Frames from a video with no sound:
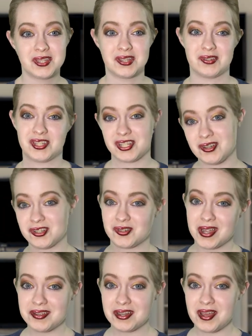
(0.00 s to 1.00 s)
there's Star
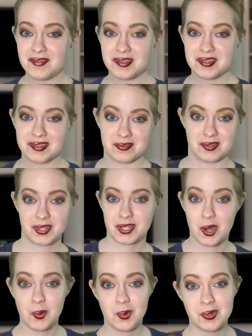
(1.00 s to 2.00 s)
Trek novels, there's
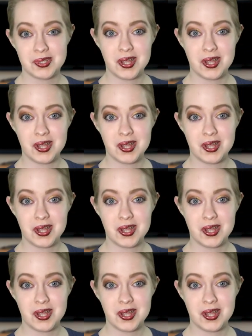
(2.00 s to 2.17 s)
Star Wars